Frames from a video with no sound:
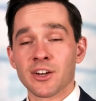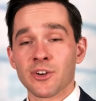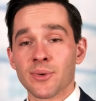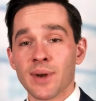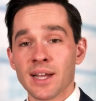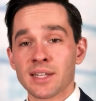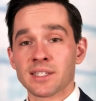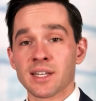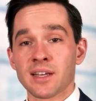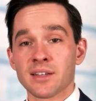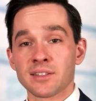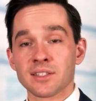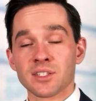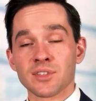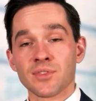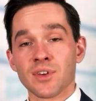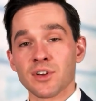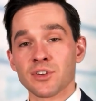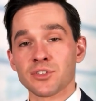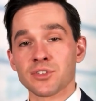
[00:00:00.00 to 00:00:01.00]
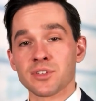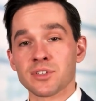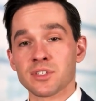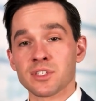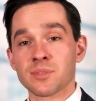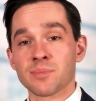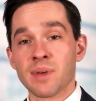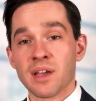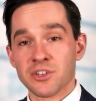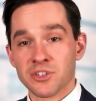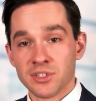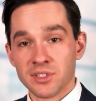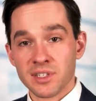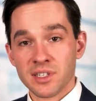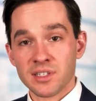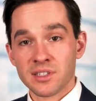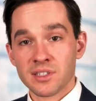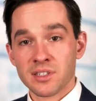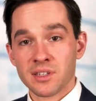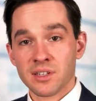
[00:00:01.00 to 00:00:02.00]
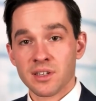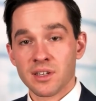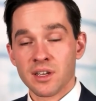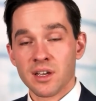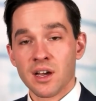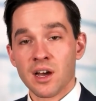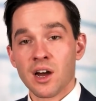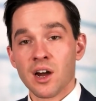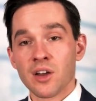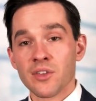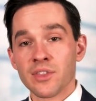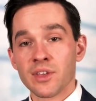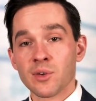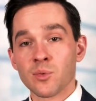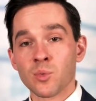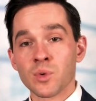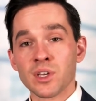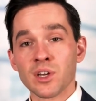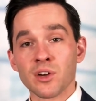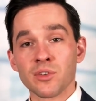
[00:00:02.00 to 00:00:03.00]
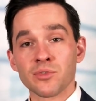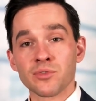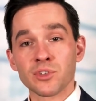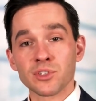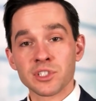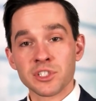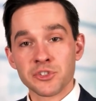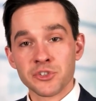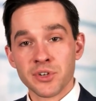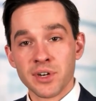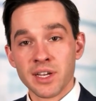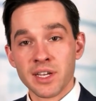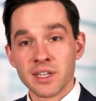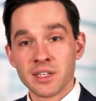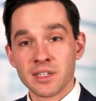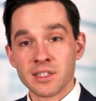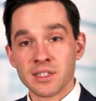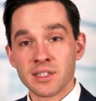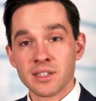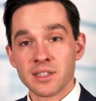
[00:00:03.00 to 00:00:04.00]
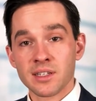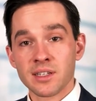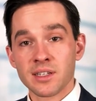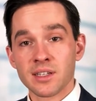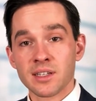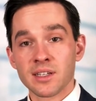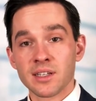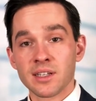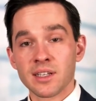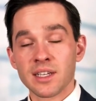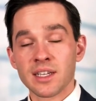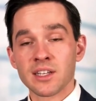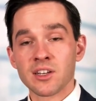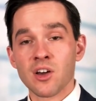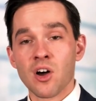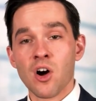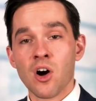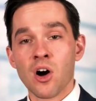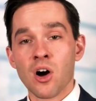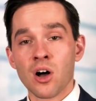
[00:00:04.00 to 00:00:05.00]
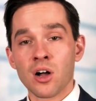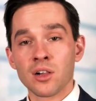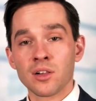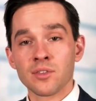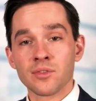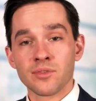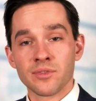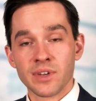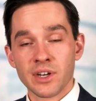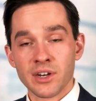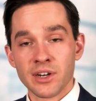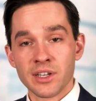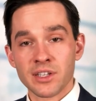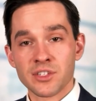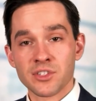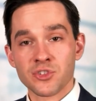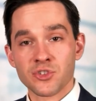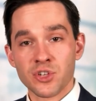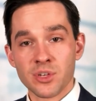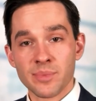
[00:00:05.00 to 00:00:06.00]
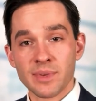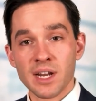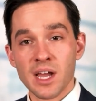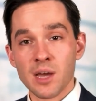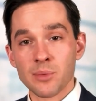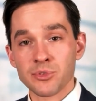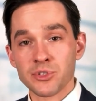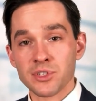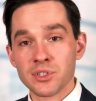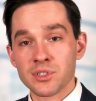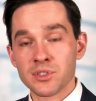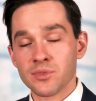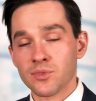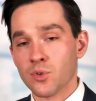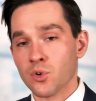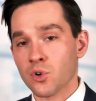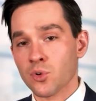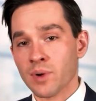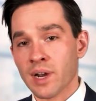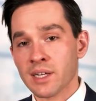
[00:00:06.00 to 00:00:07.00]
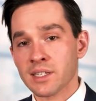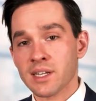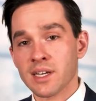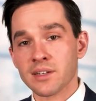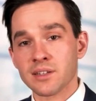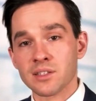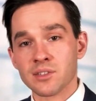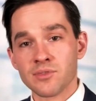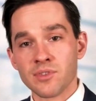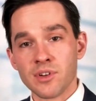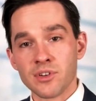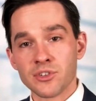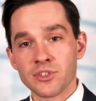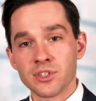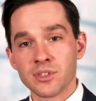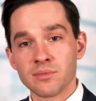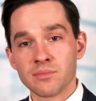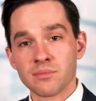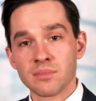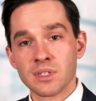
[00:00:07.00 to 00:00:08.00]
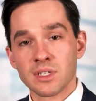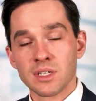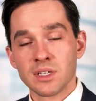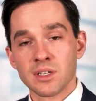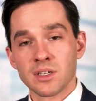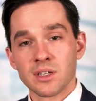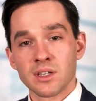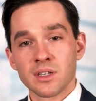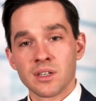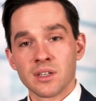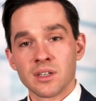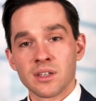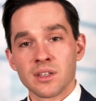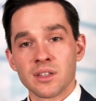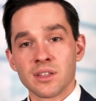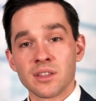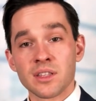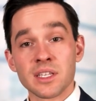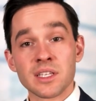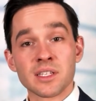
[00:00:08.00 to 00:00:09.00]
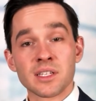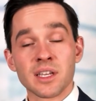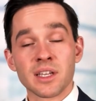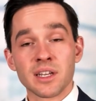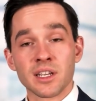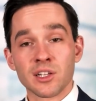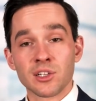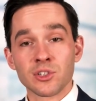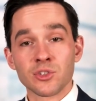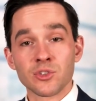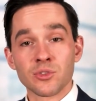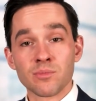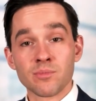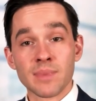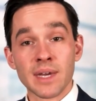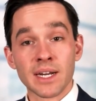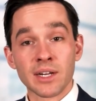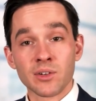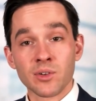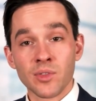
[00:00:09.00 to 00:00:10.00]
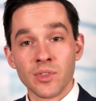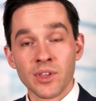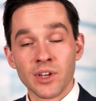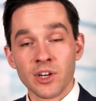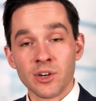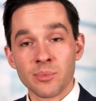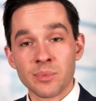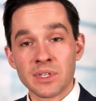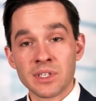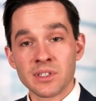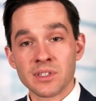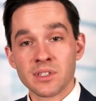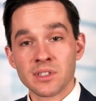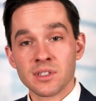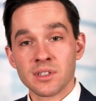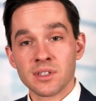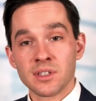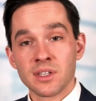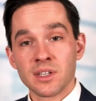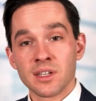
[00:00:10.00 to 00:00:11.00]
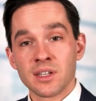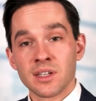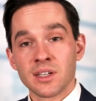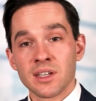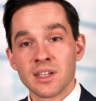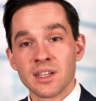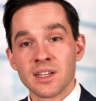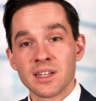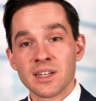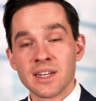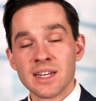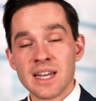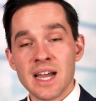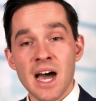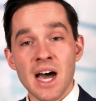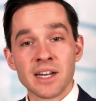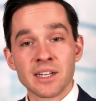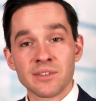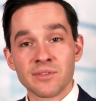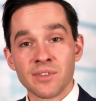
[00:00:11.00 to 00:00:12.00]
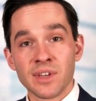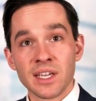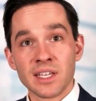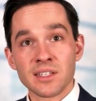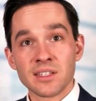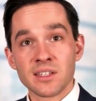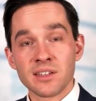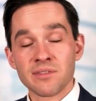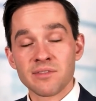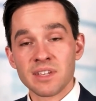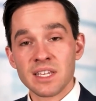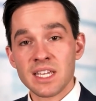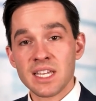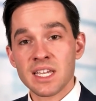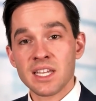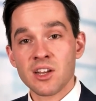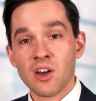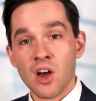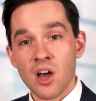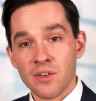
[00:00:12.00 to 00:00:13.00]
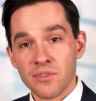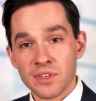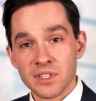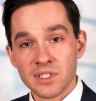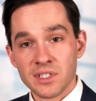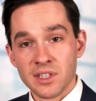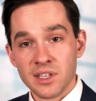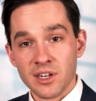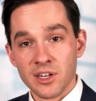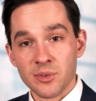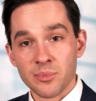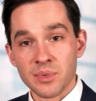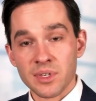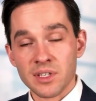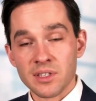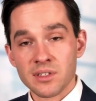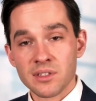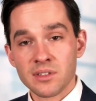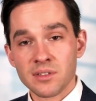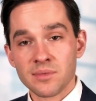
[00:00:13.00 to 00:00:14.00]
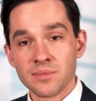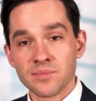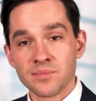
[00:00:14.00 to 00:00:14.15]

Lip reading: erectile dysfunction specialist are that we are fully trained in all various treatment options for erectile dysfunction. These can include medical therapies, non-invasive in-office therapies,